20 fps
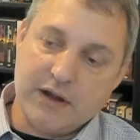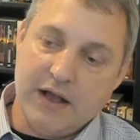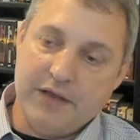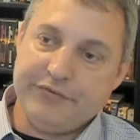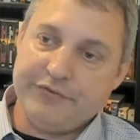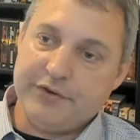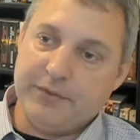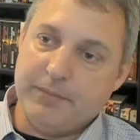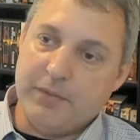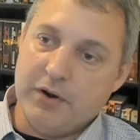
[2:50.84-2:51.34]
of their
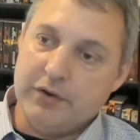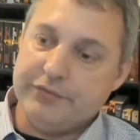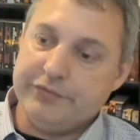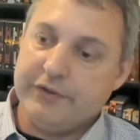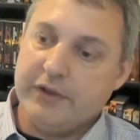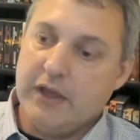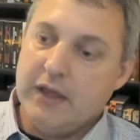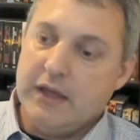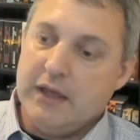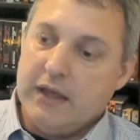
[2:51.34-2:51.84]

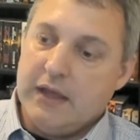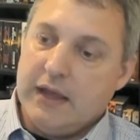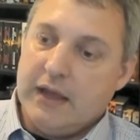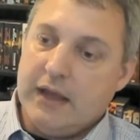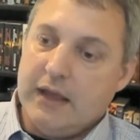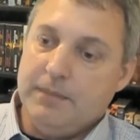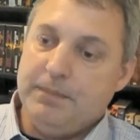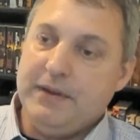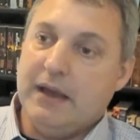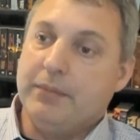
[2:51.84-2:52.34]
customers,
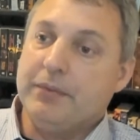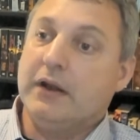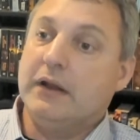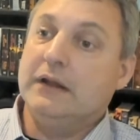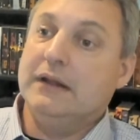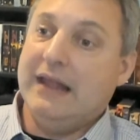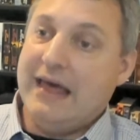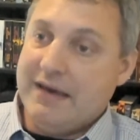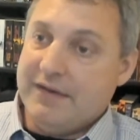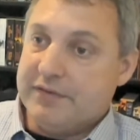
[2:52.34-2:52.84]
and be
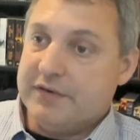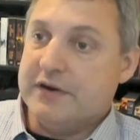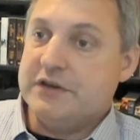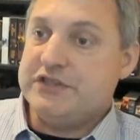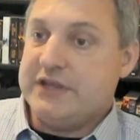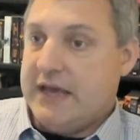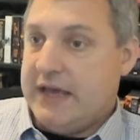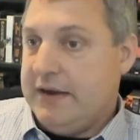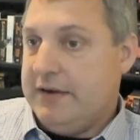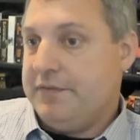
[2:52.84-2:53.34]
able to
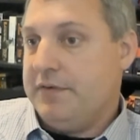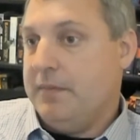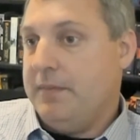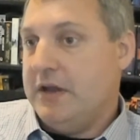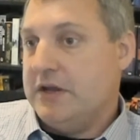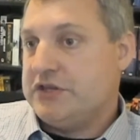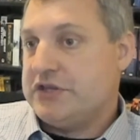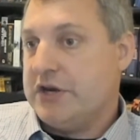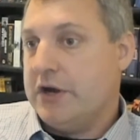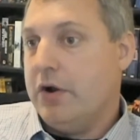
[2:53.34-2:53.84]
leverage that
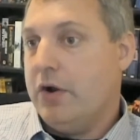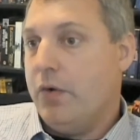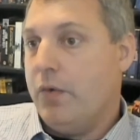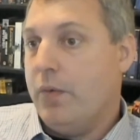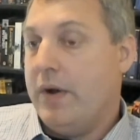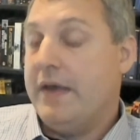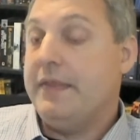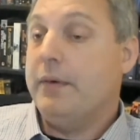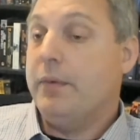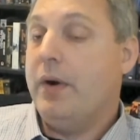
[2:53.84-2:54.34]

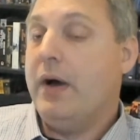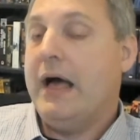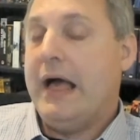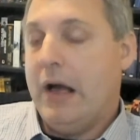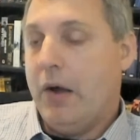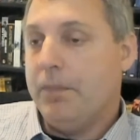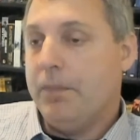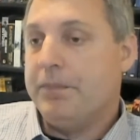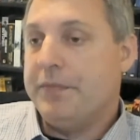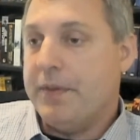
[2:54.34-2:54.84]
information in a way
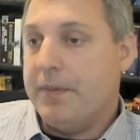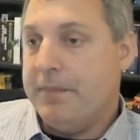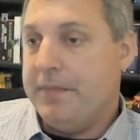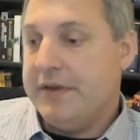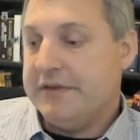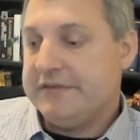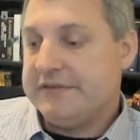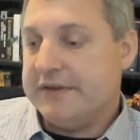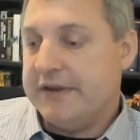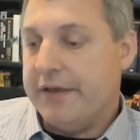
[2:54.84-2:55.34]
that will help
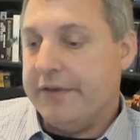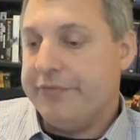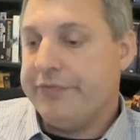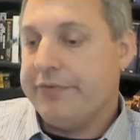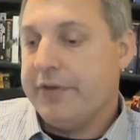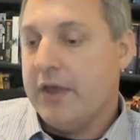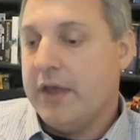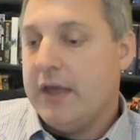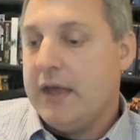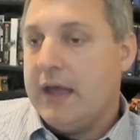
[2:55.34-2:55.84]
the
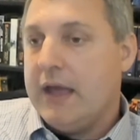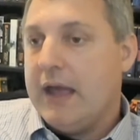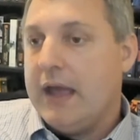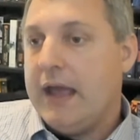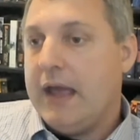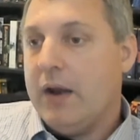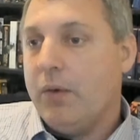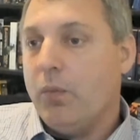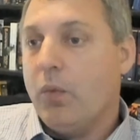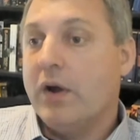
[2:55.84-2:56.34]
business.
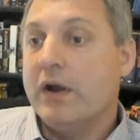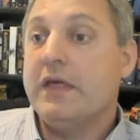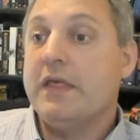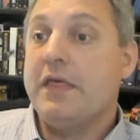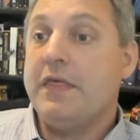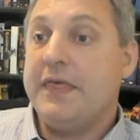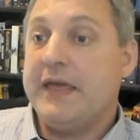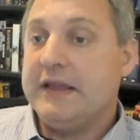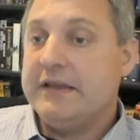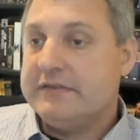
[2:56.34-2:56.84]
And
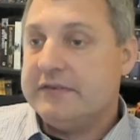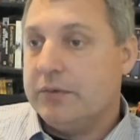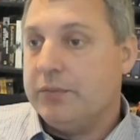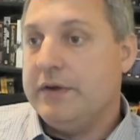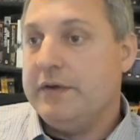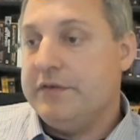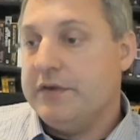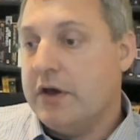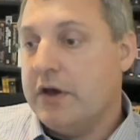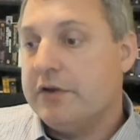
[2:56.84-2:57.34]
one of the
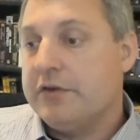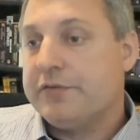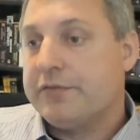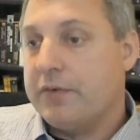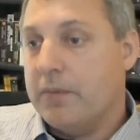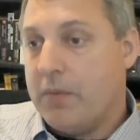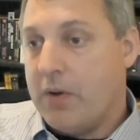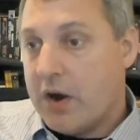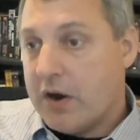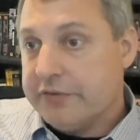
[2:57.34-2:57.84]
things that we've
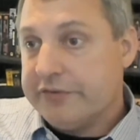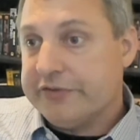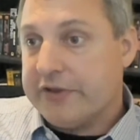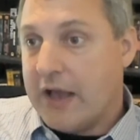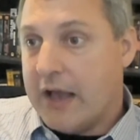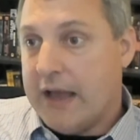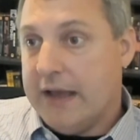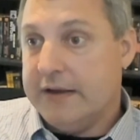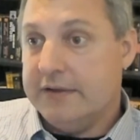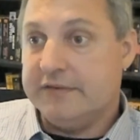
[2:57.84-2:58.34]
noticed from
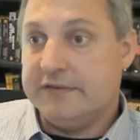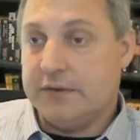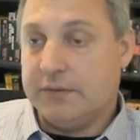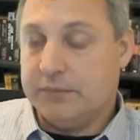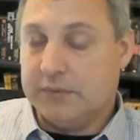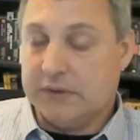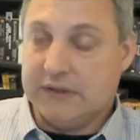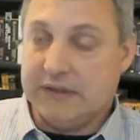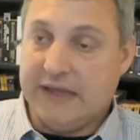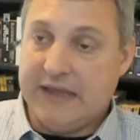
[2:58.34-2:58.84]
our side
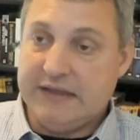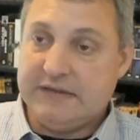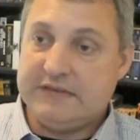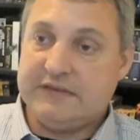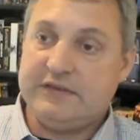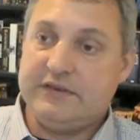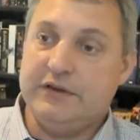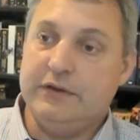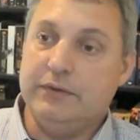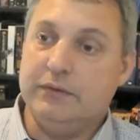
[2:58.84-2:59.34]
as it
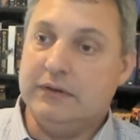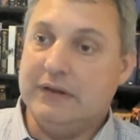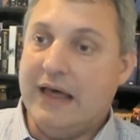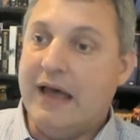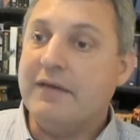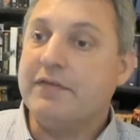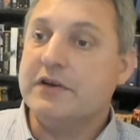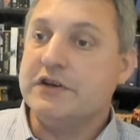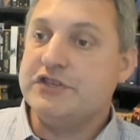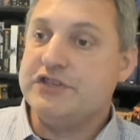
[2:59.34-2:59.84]
relates
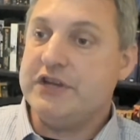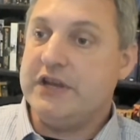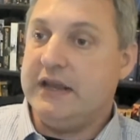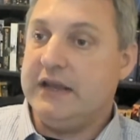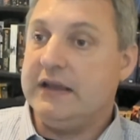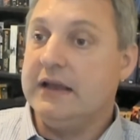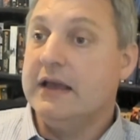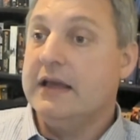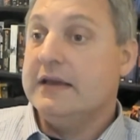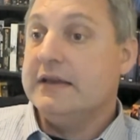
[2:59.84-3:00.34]
to
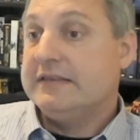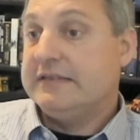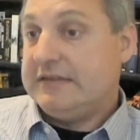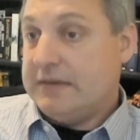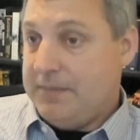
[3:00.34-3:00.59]
leveraging